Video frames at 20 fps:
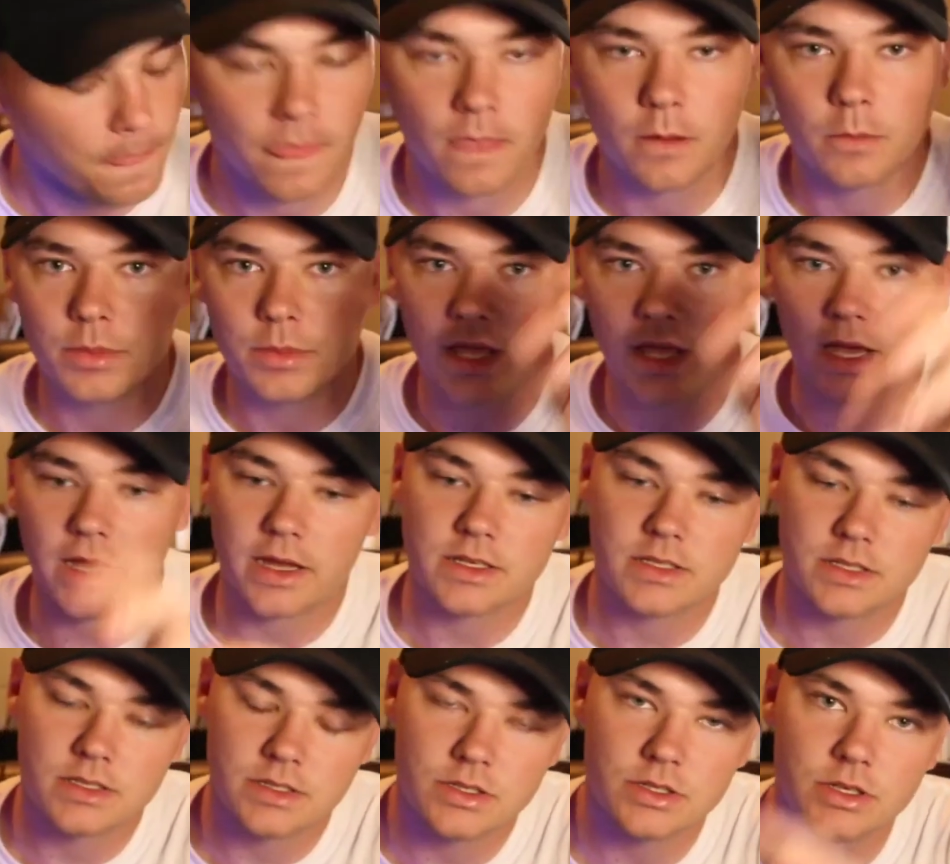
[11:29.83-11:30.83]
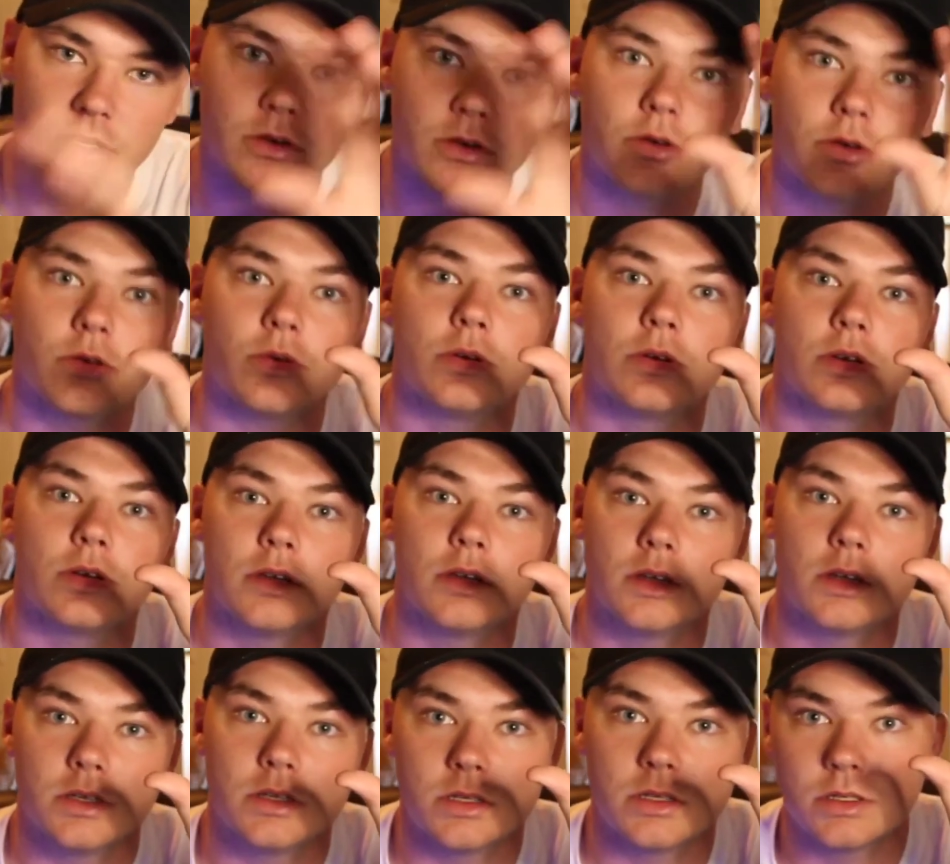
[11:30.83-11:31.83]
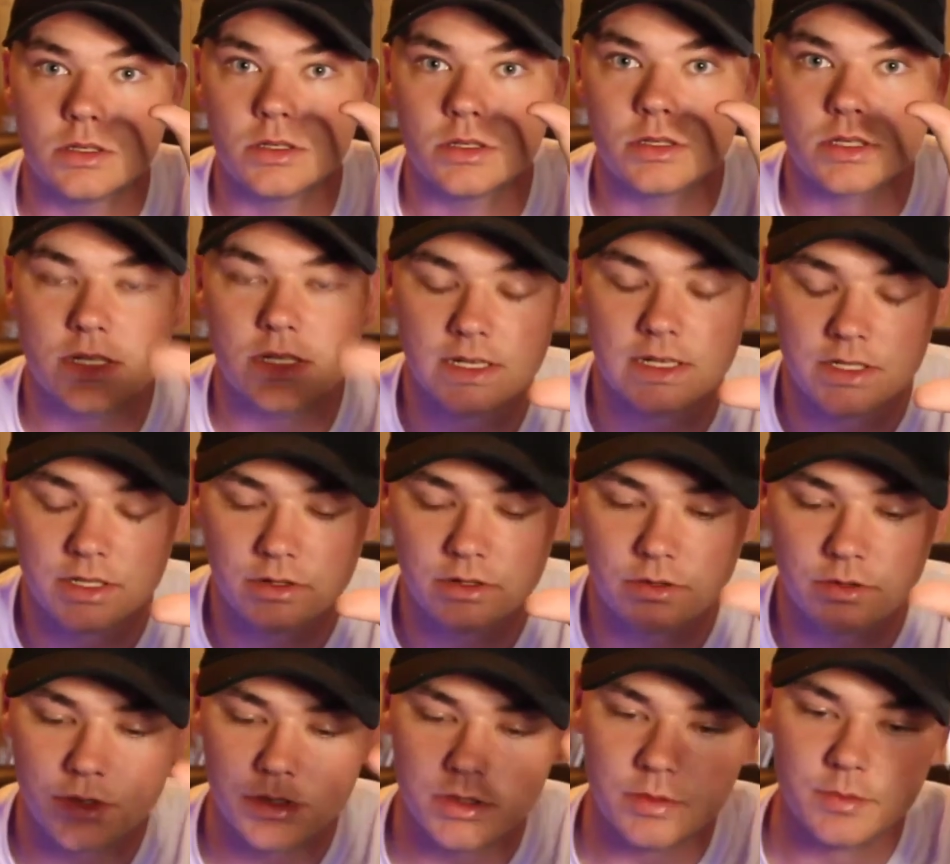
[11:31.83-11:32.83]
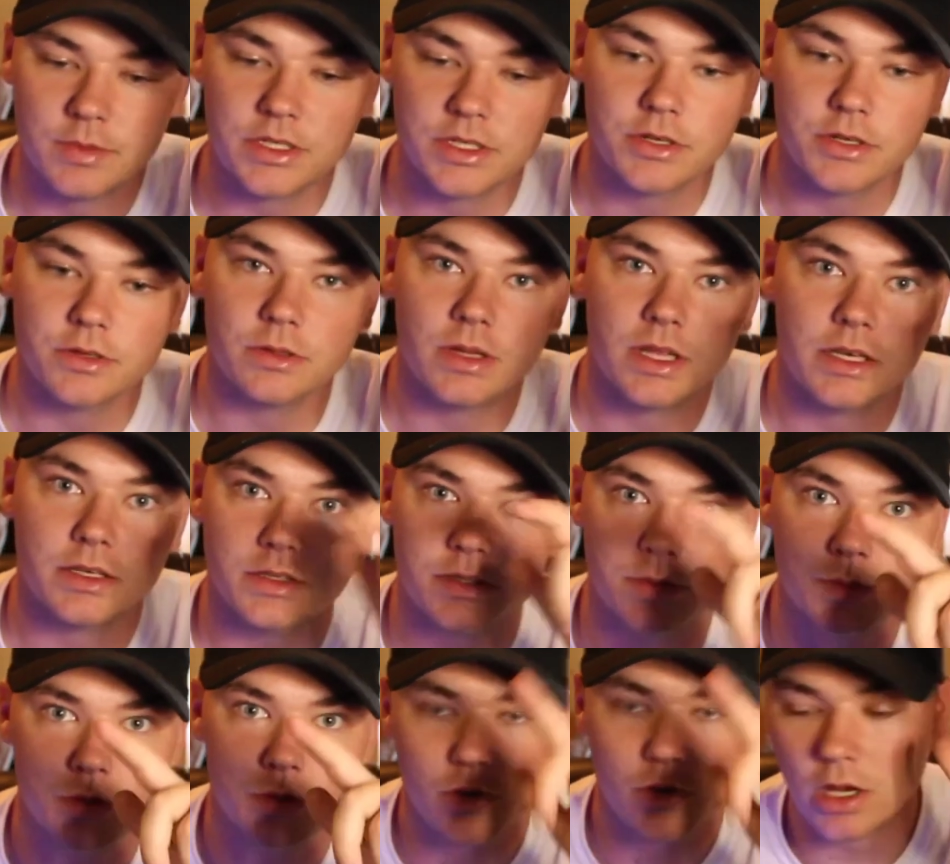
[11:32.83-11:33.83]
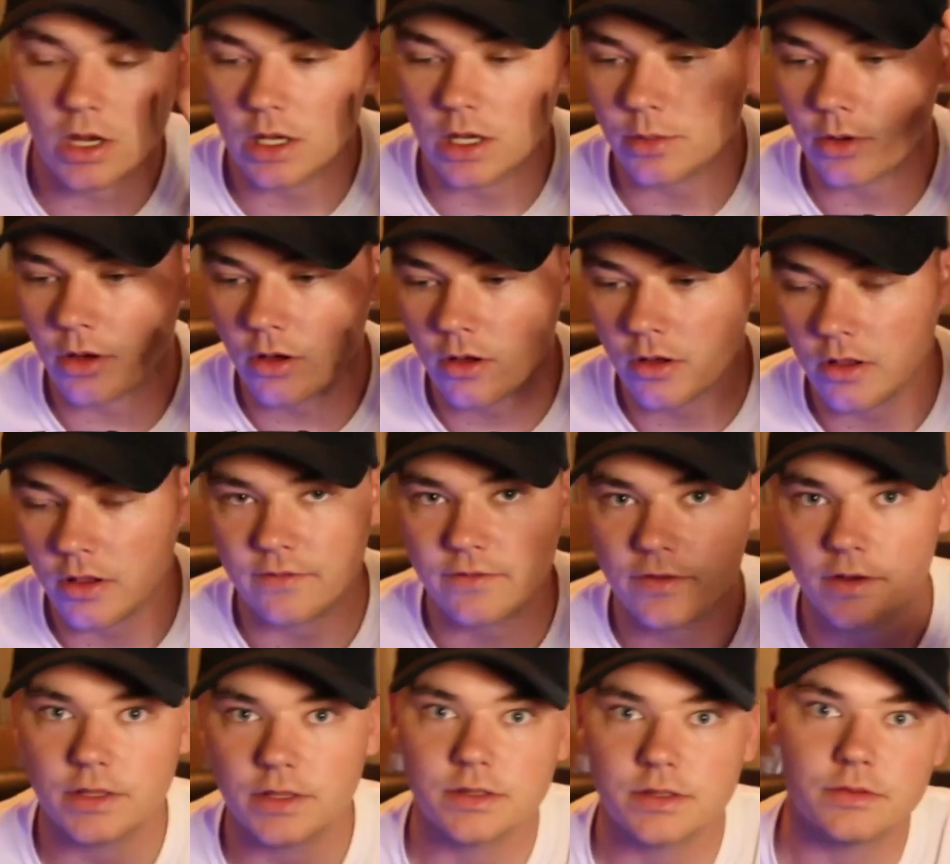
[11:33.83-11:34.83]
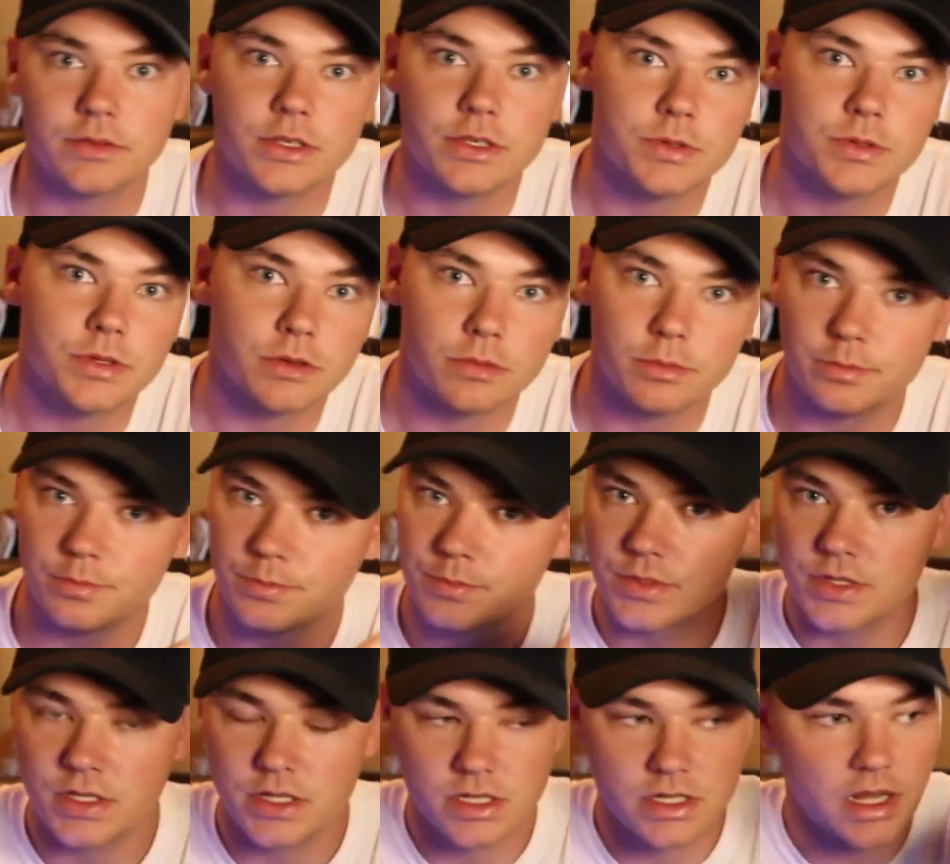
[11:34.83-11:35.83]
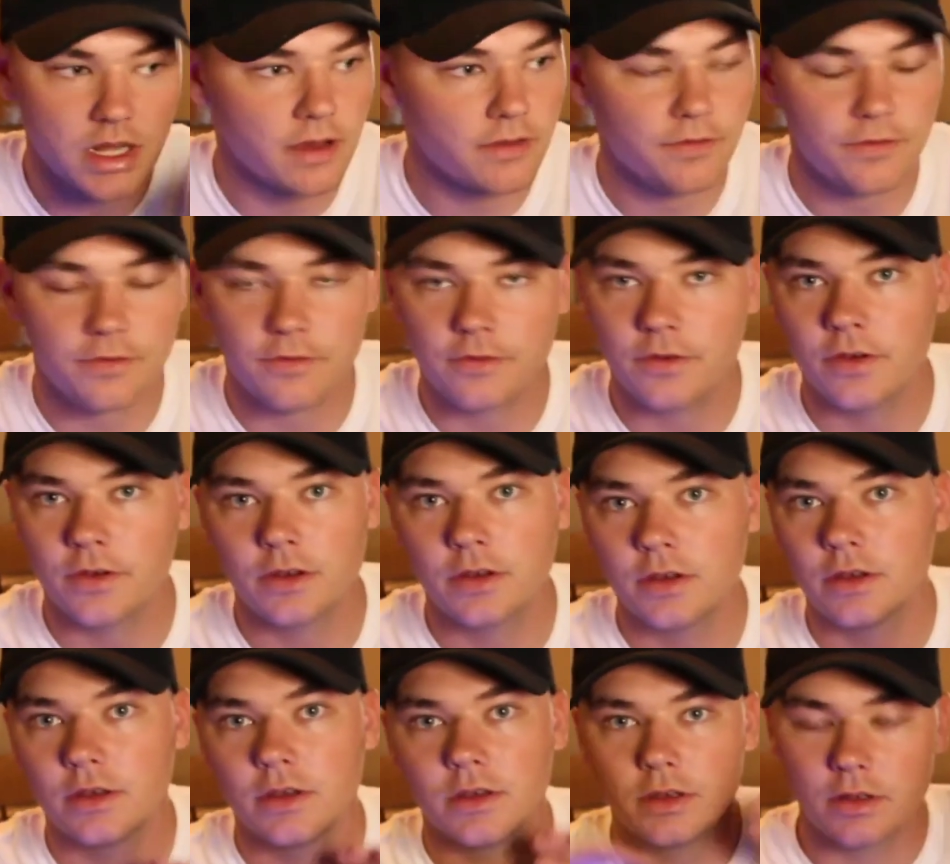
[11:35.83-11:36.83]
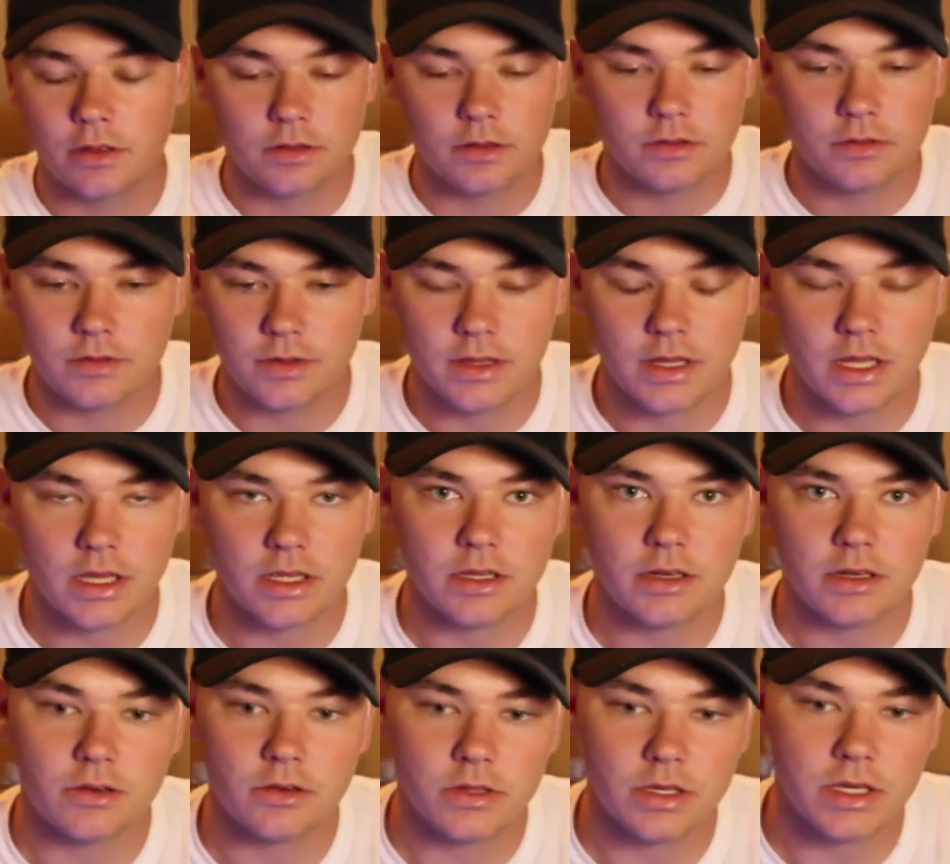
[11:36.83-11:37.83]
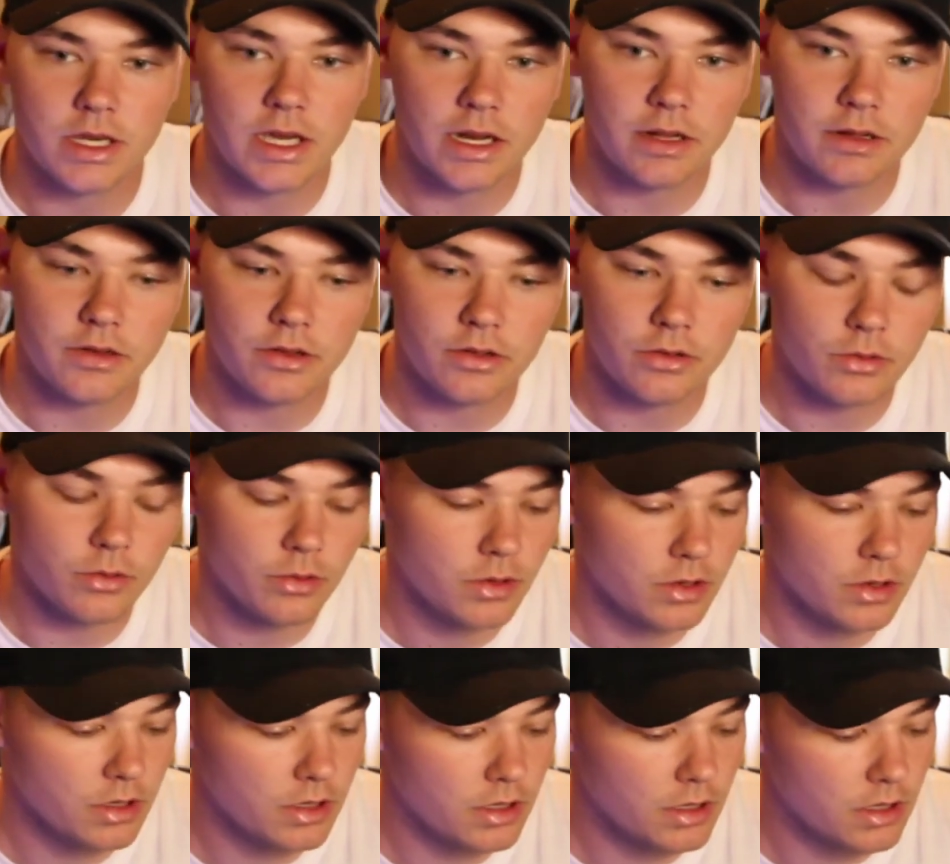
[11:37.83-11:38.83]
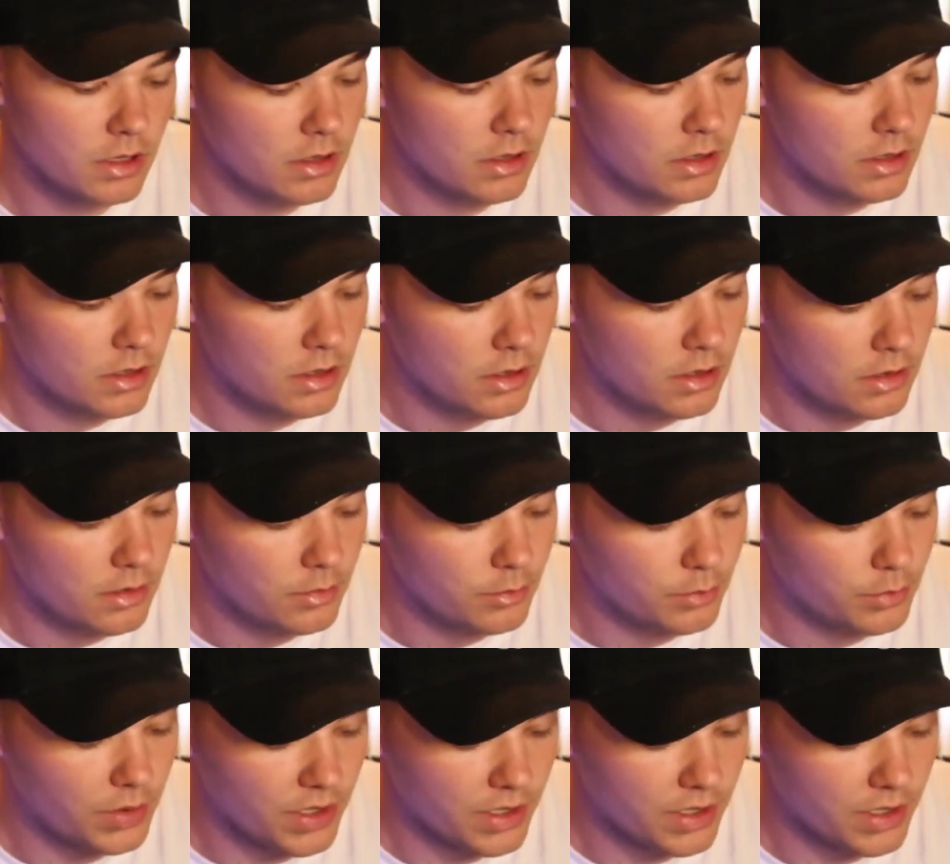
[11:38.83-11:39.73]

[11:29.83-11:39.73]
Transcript: But yeah, guys. So stay tuned. Make sure you like, subscribe, all that fun YouTube stuff that you know you gotta do. But